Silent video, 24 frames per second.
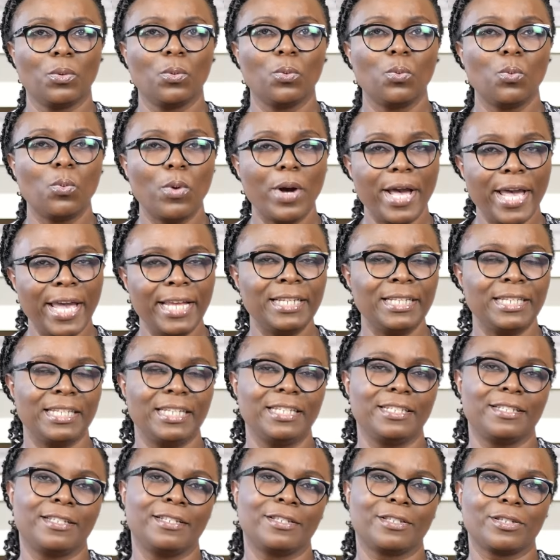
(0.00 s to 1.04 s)
When
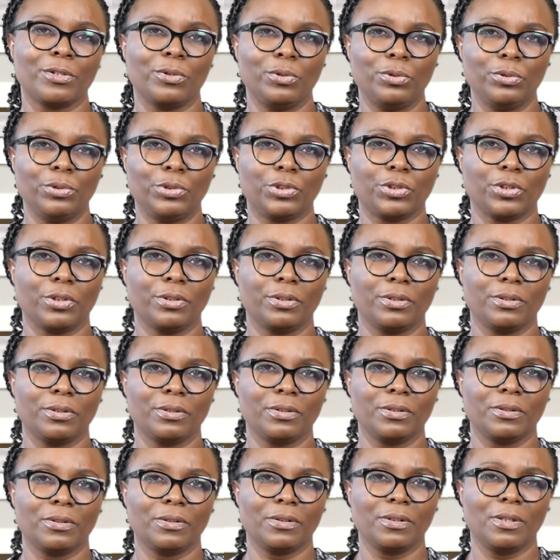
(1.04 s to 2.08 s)
is the solution?
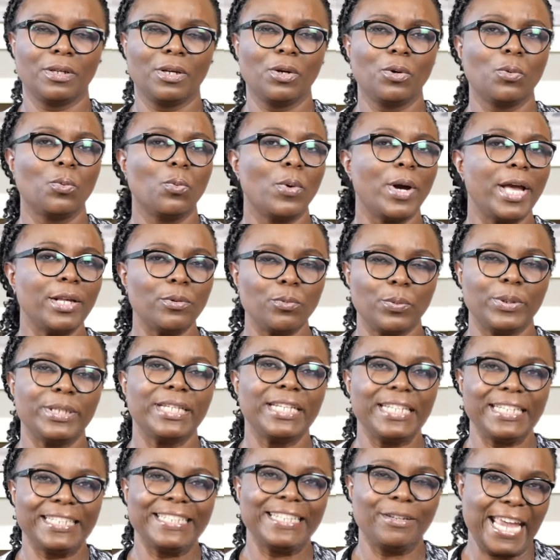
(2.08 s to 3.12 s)
When will
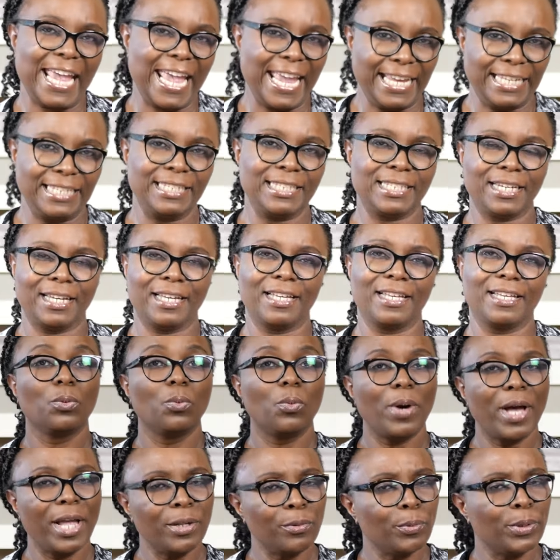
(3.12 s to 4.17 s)
it end?
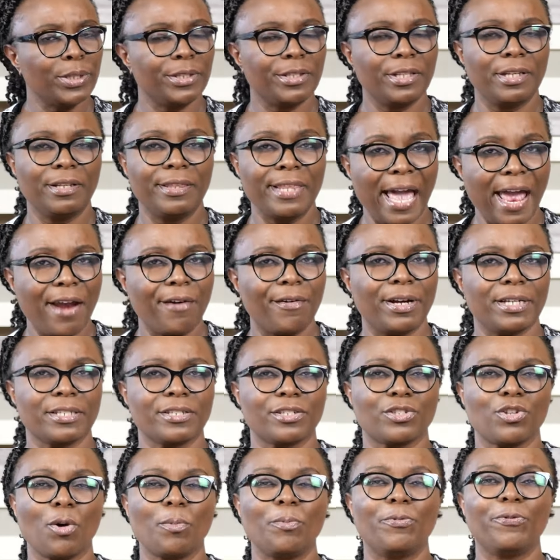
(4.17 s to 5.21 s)
When will the Naira
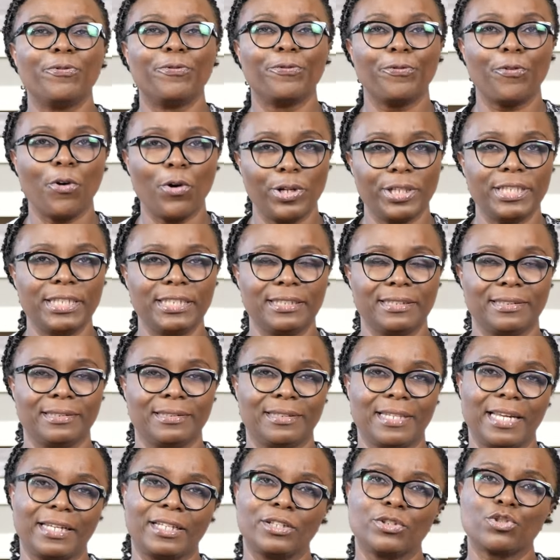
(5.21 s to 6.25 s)
stop falling
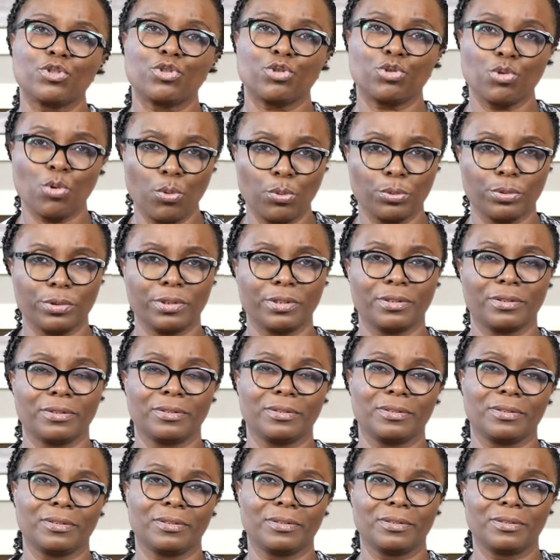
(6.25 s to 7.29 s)
like a stone?
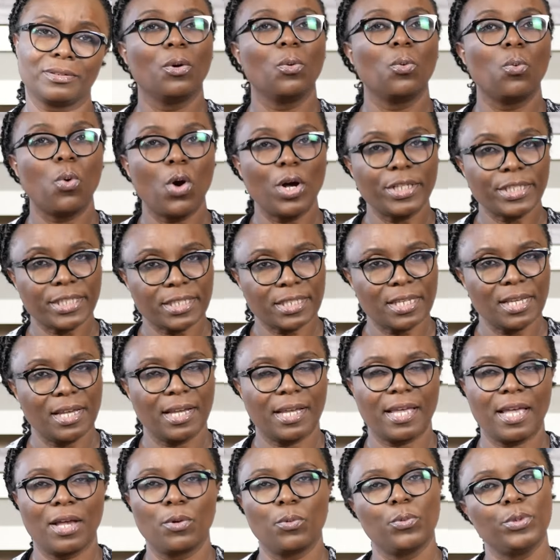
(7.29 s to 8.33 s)
What
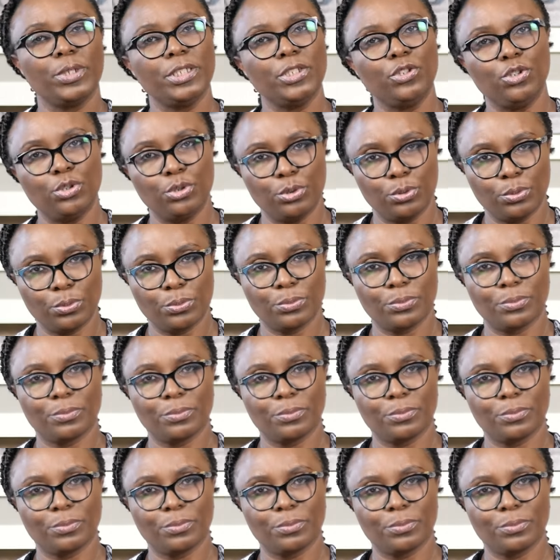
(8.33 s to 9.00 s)
can we do?